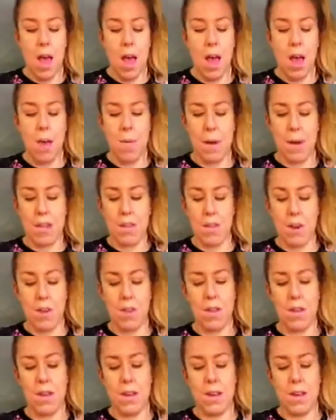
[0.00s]
I saw
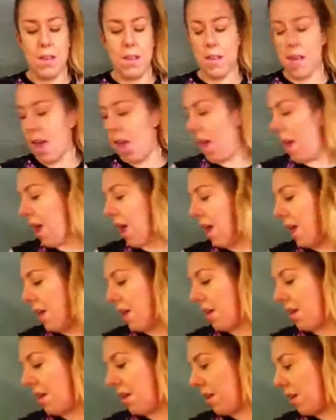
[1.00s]
this
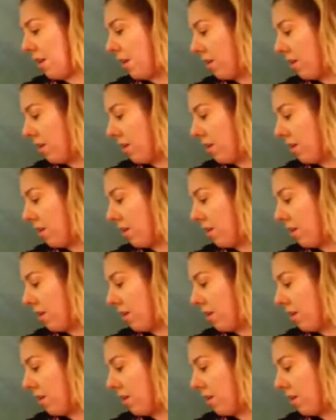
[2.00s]
and